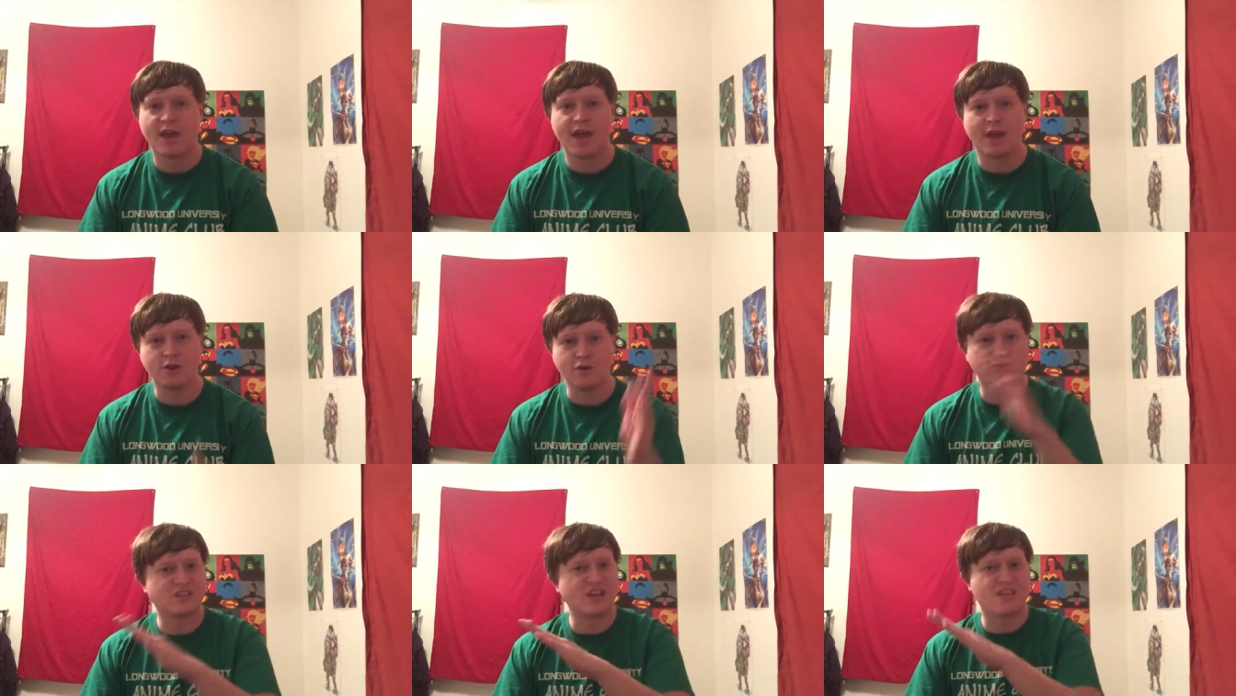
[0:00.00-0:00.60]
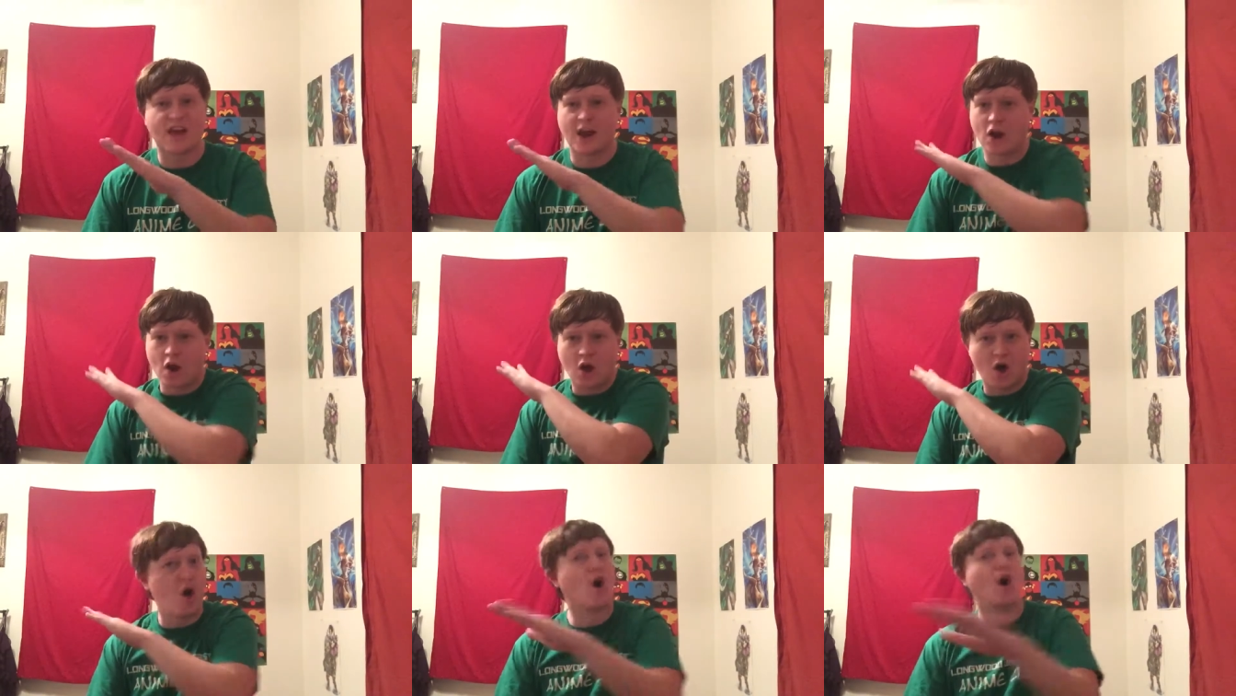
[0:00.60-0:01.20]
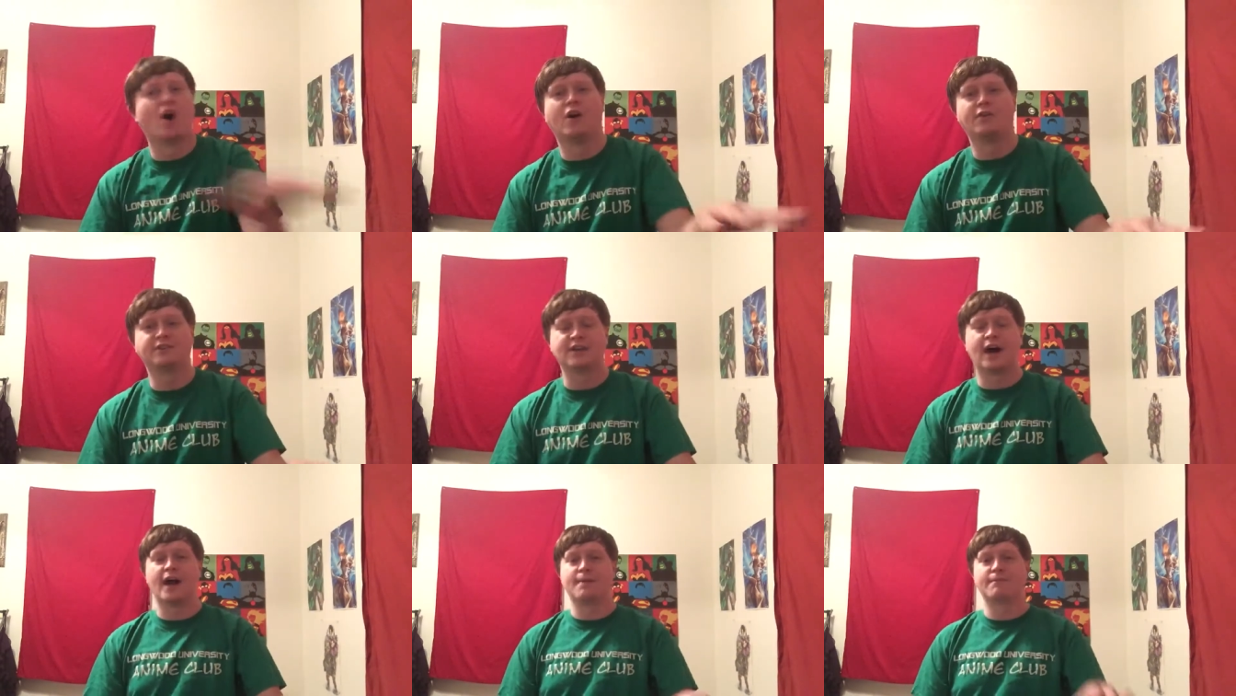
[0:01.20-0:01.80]
And you say that all the
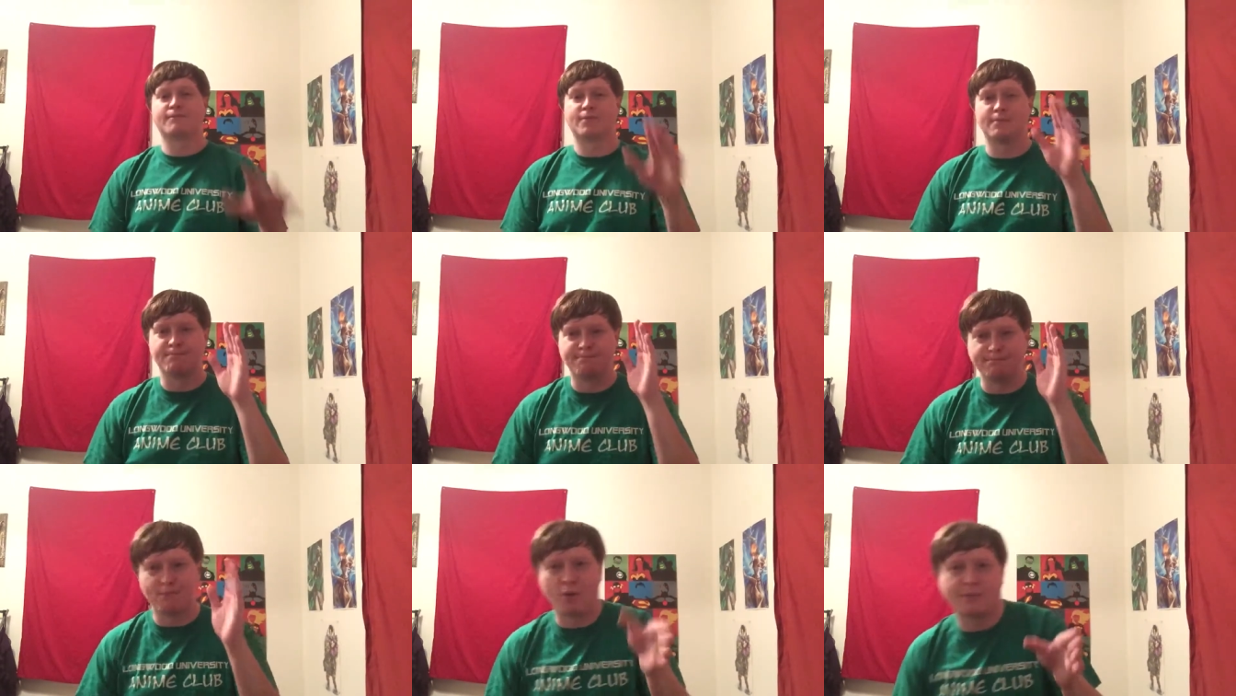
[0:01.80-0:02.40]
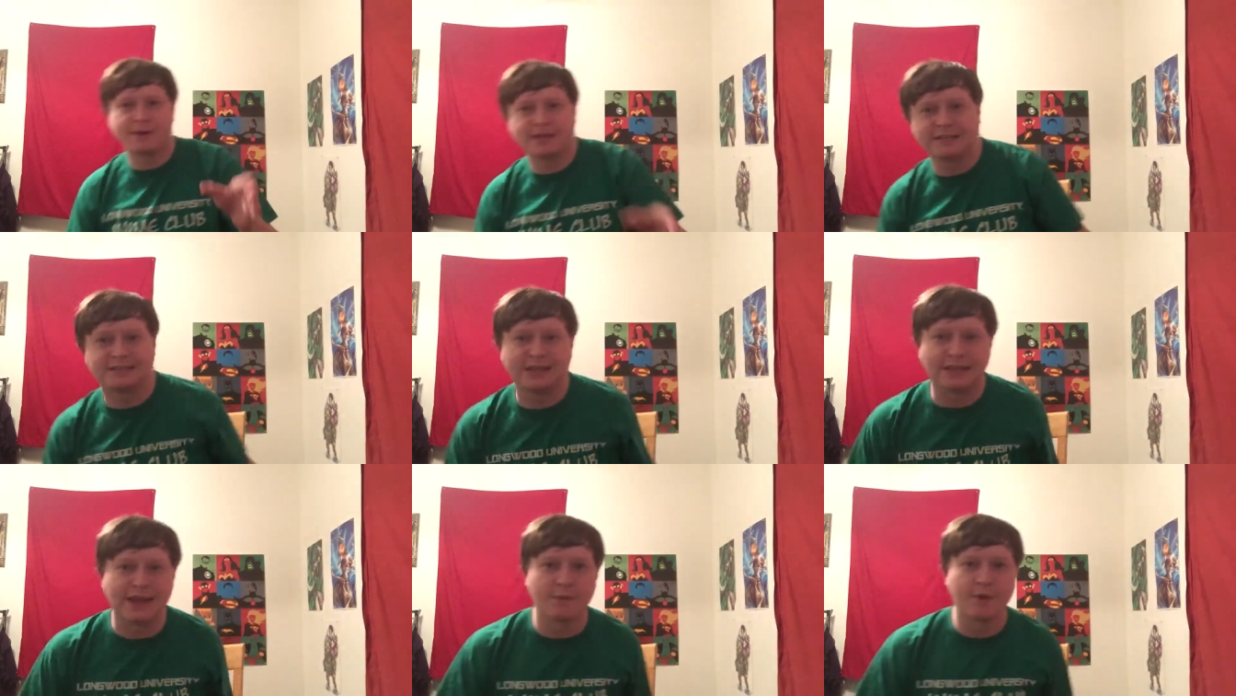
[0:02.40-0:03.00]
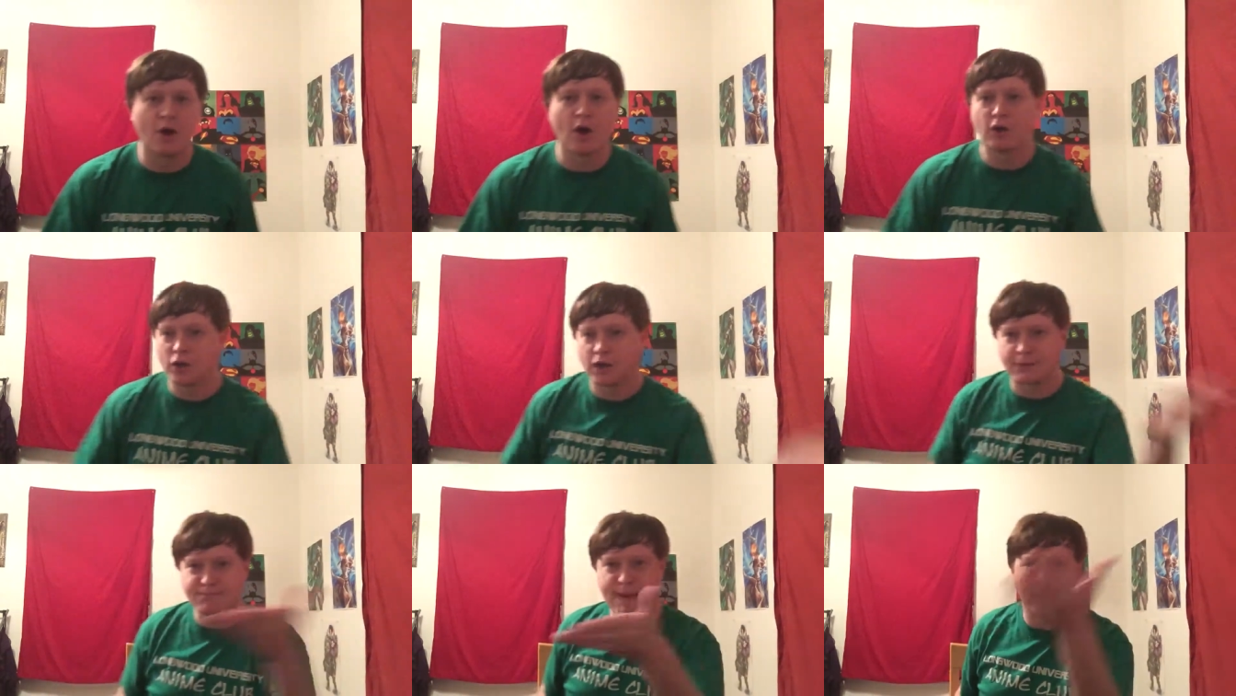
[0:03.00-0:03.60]
time from the moment he said that. I went, Oh,
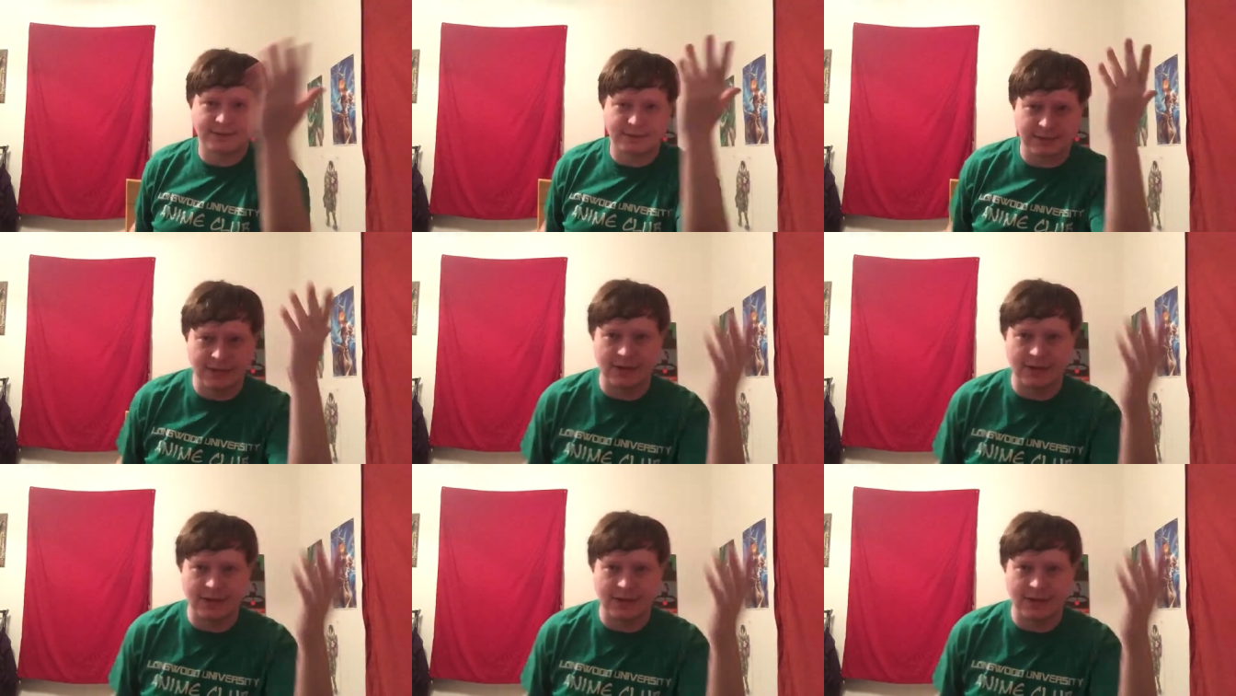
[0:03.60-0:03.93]
look, Matt's